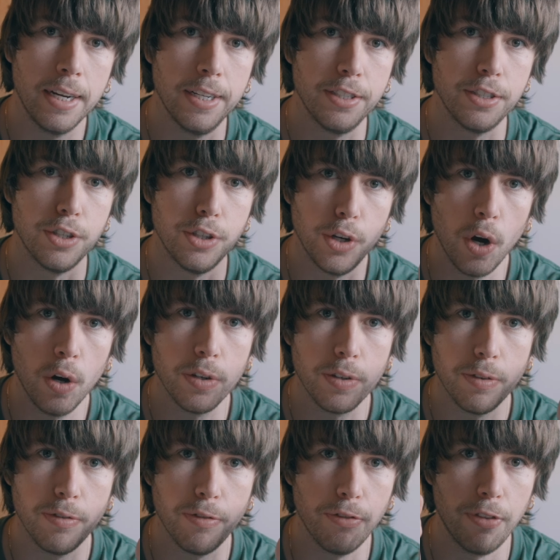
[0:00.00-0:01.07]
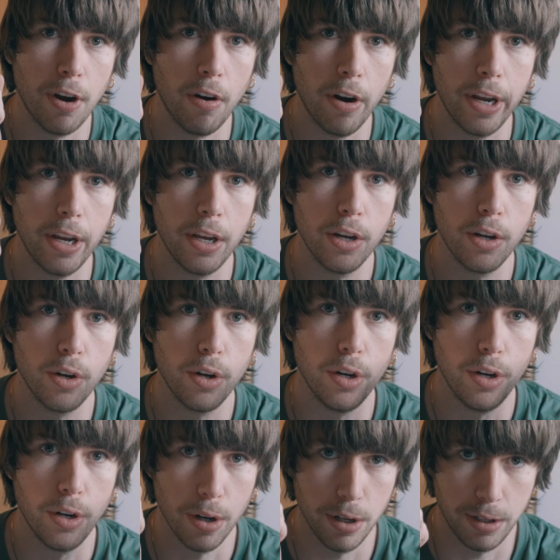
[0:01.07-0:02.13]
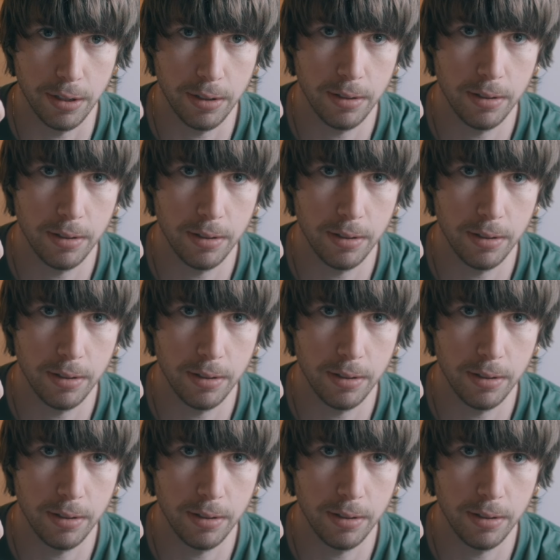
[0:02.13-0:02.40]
is not very good.